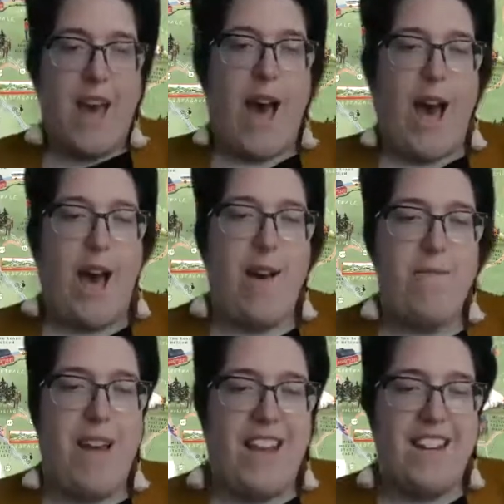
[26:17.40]

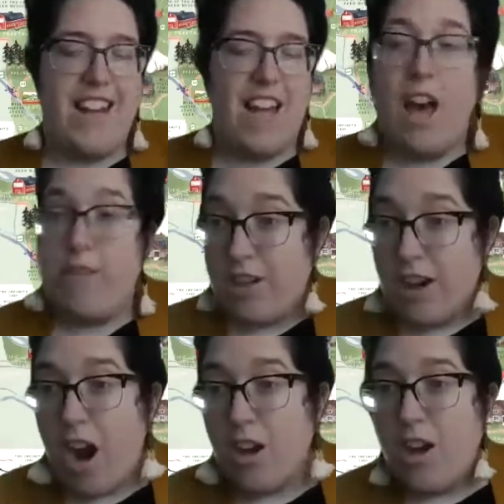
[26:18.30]
And
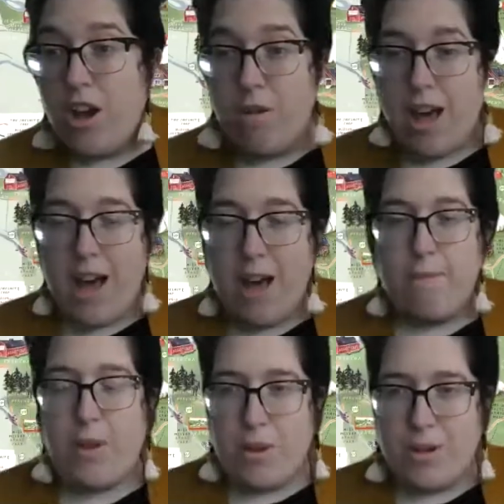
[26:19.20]
there are no
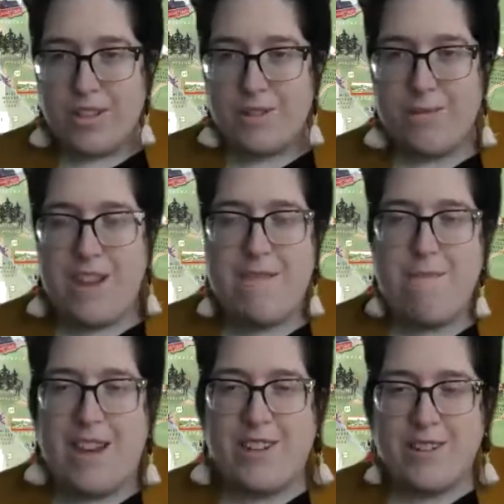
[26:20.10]
polls with
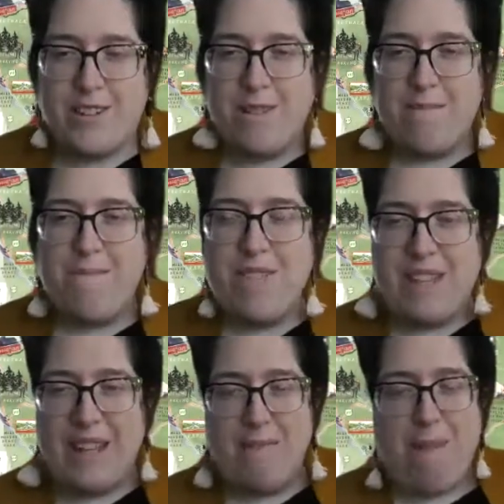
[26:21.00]
magical
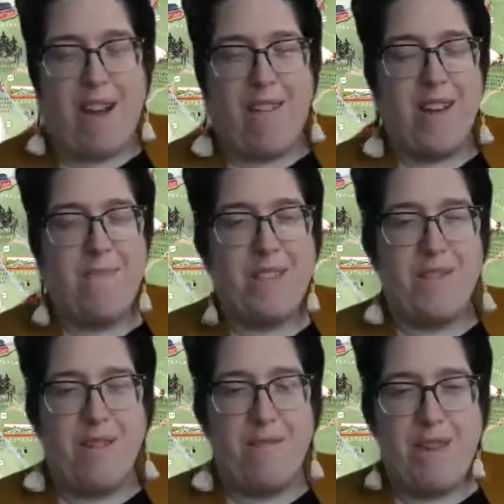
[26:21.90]
music in the background, but there
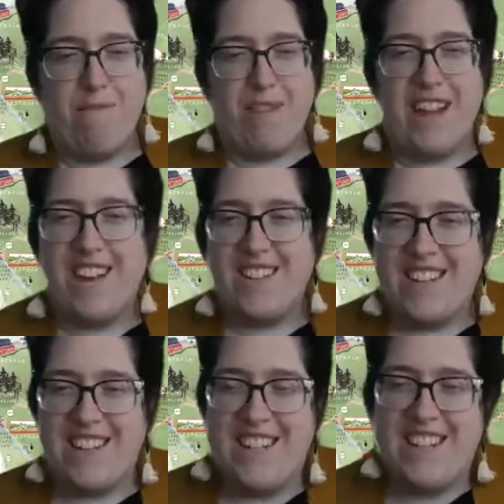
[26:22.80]
will be a breakout
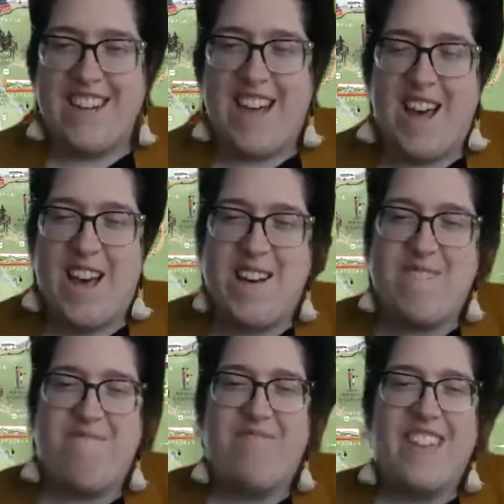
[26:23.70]
session
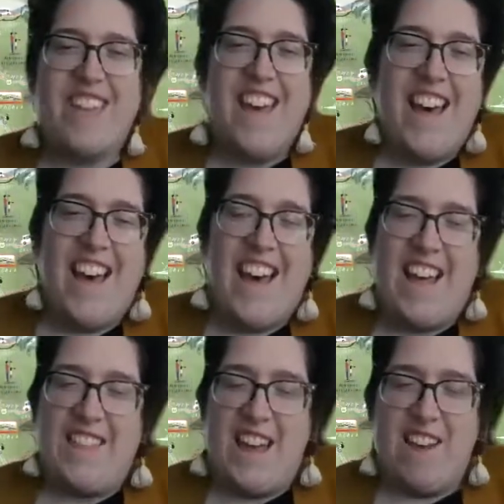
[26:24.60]

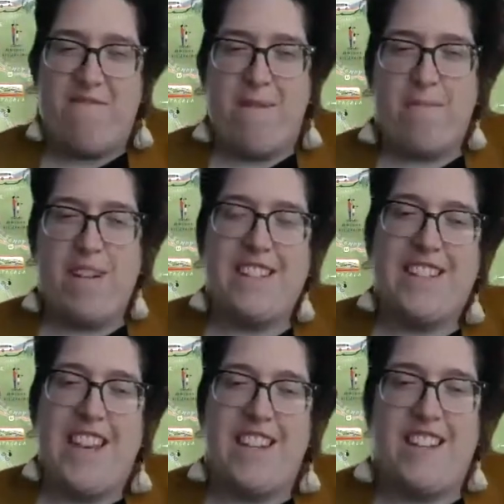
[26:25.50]
at the end of my
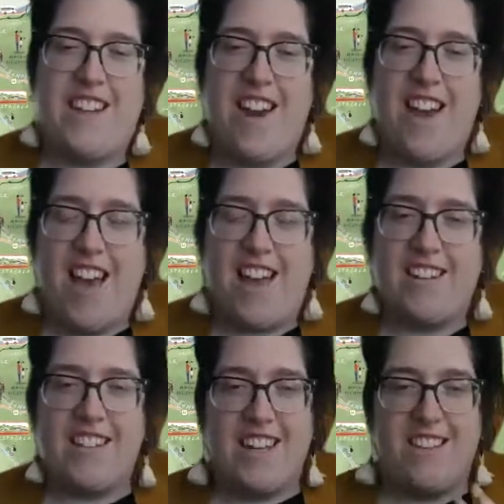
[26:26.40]
presentation
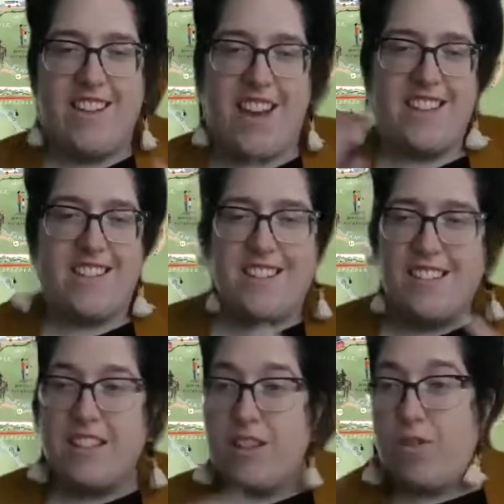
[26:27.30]
to get you guys
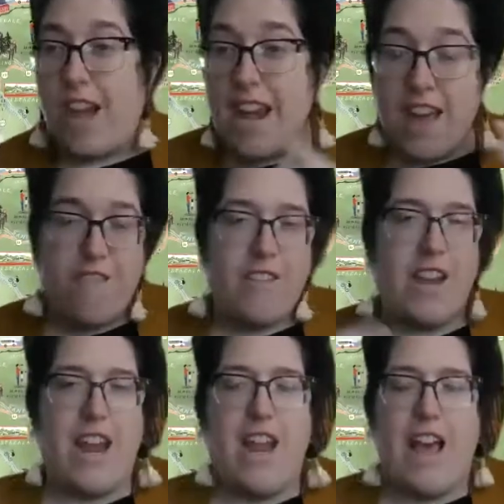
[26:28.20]
creative
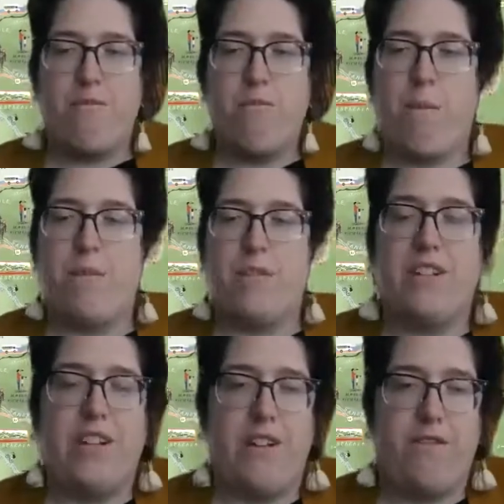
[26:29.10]
and have more
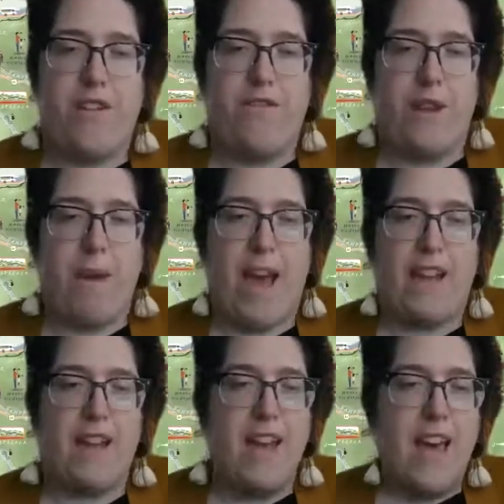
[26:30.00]
opportunity for feedback.